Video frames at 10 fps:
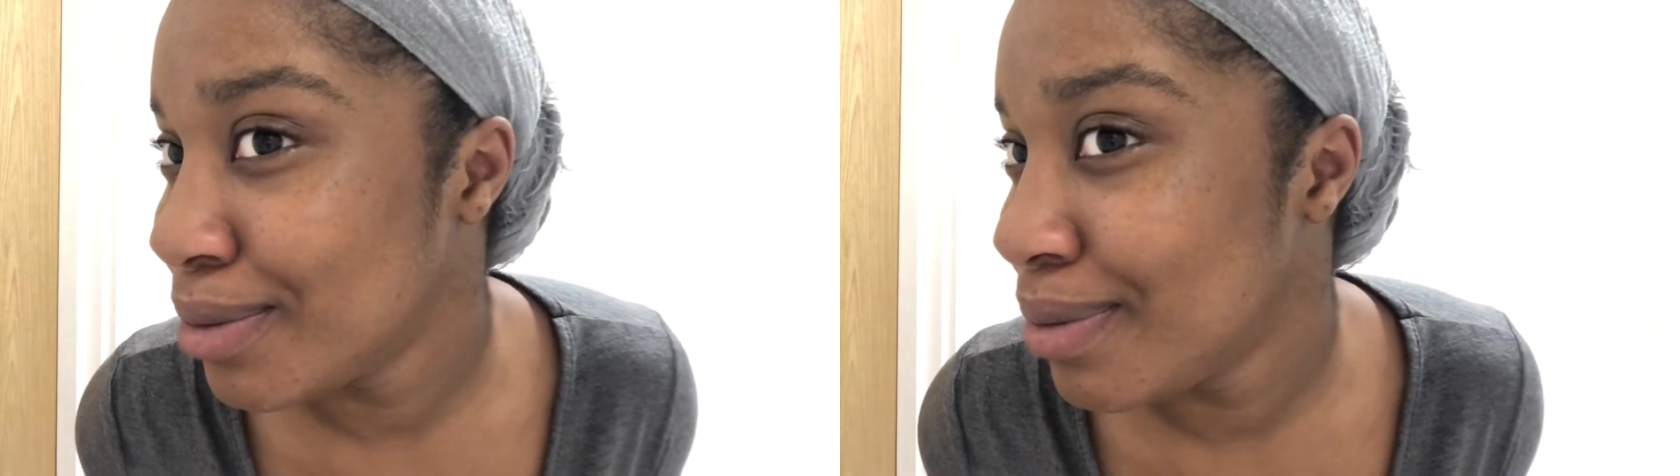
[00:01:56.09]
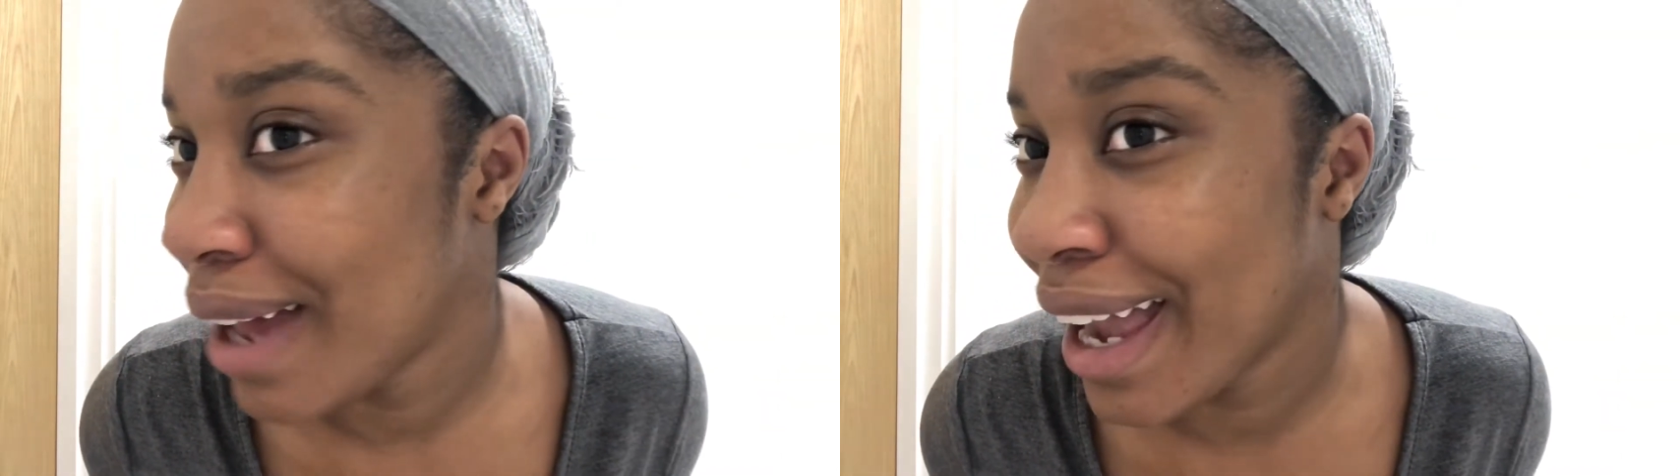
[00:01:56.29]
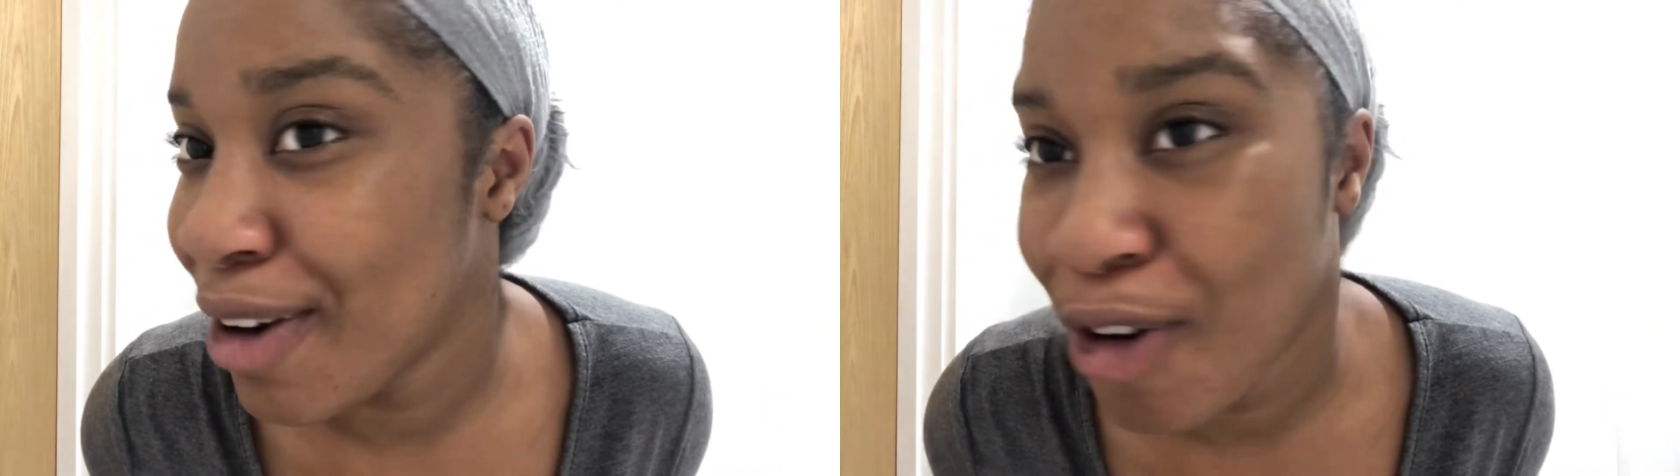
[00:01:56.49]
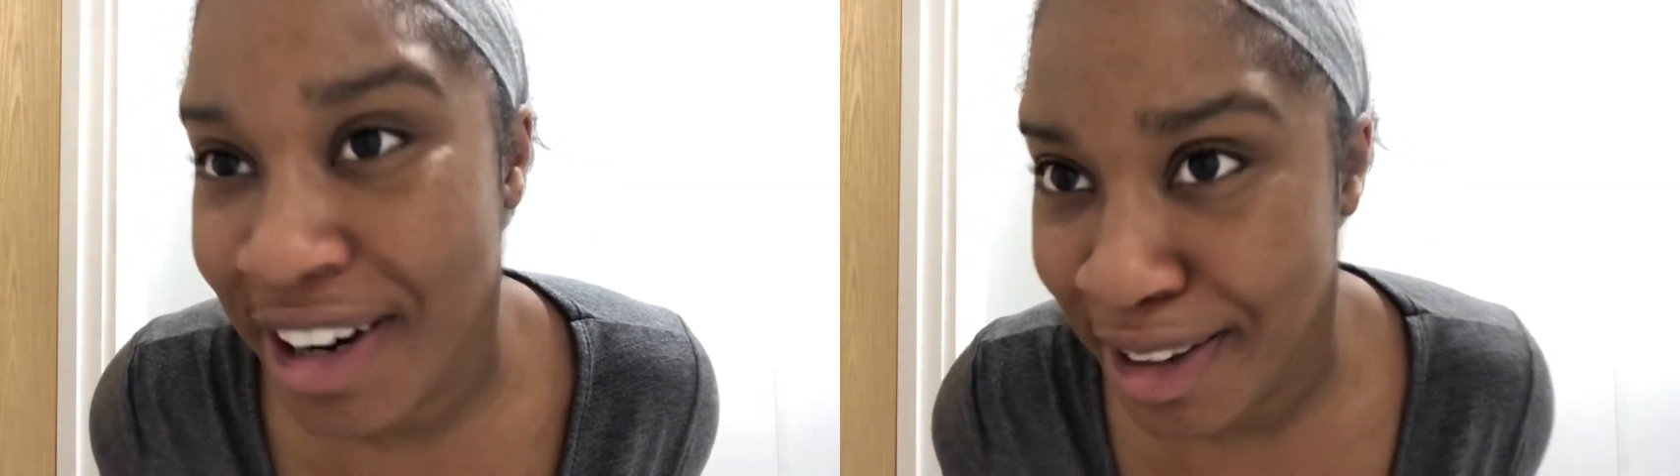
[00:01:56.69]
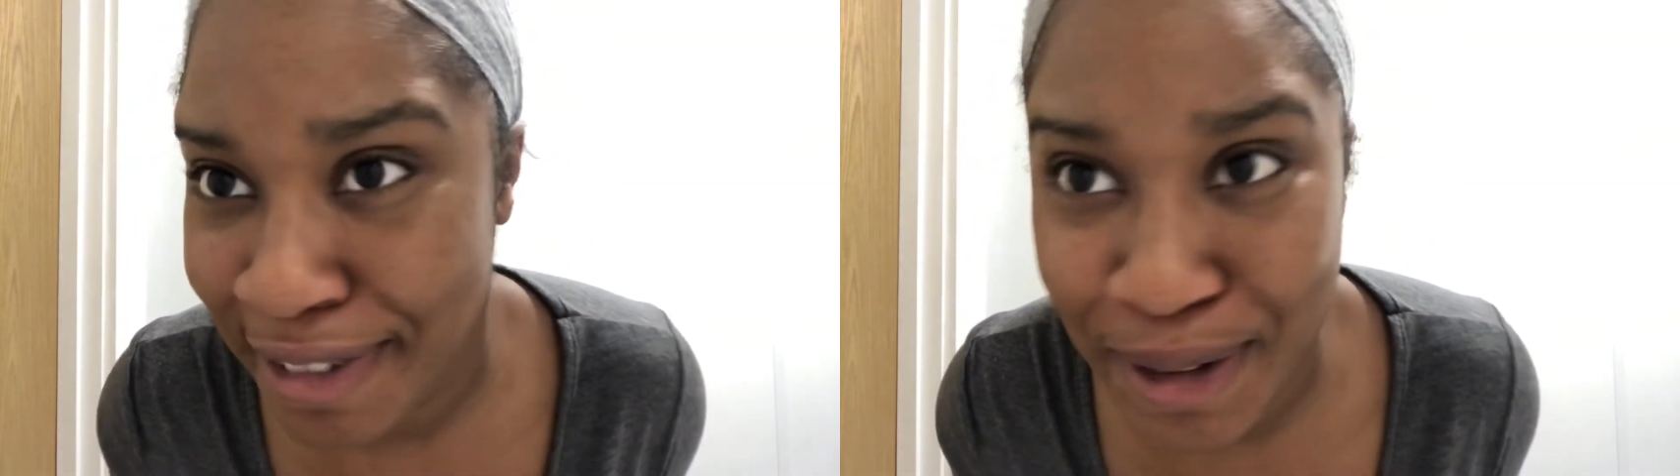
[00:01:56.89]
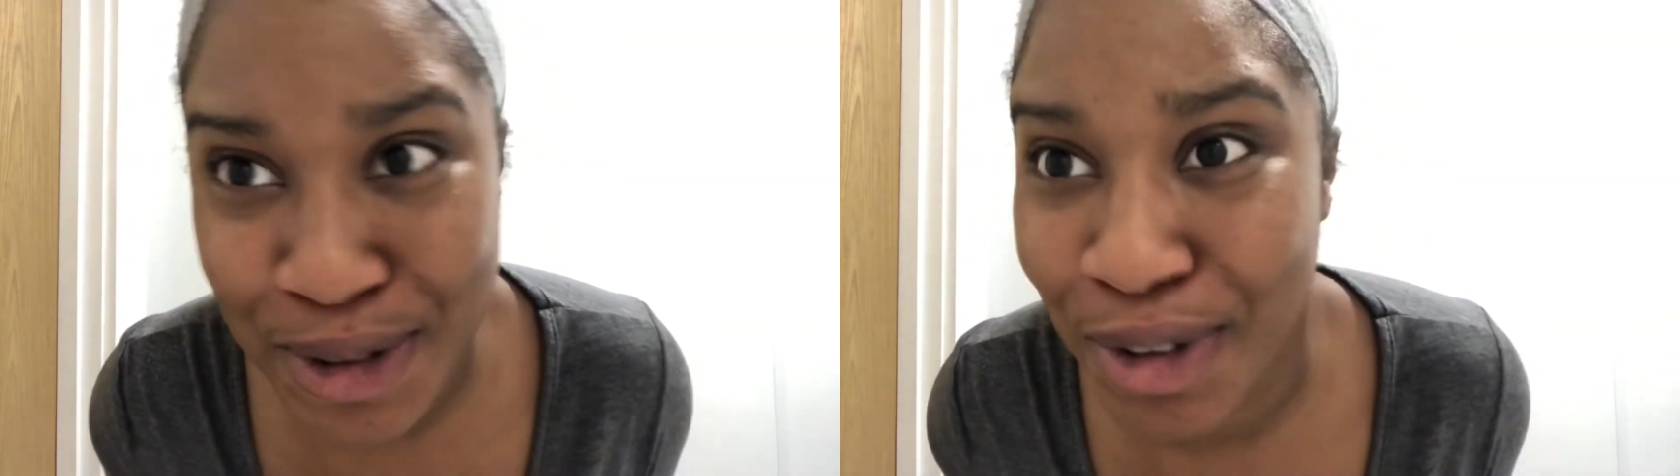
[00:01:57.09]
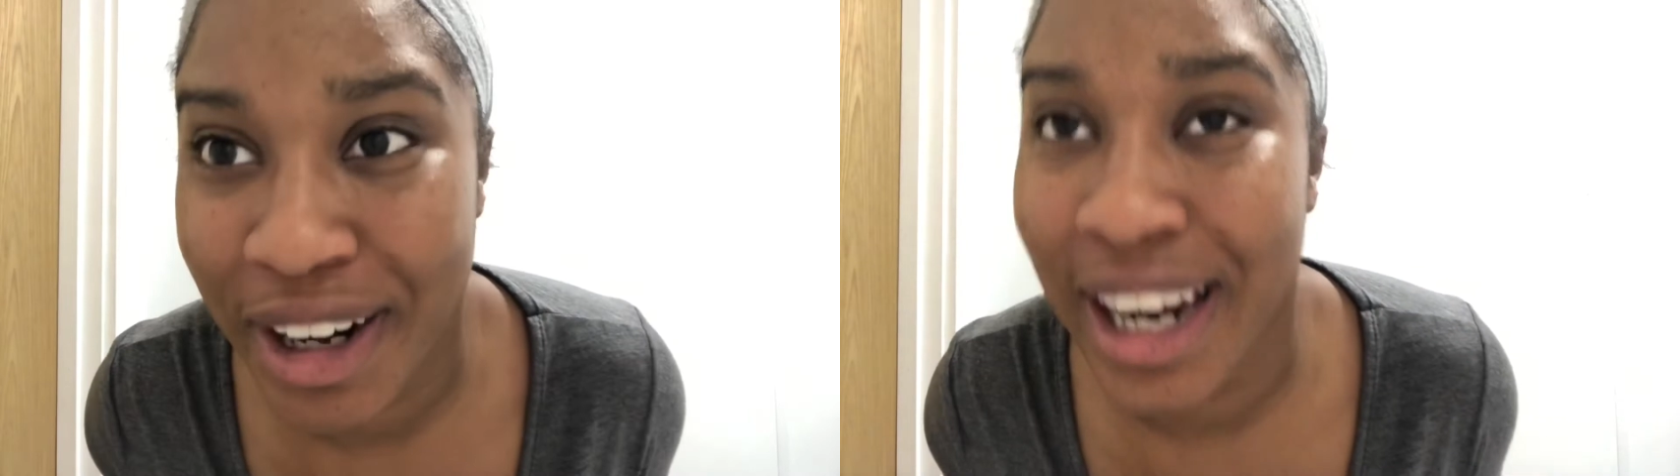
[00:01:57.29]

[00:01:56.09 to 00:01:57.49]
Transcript: like it already feels great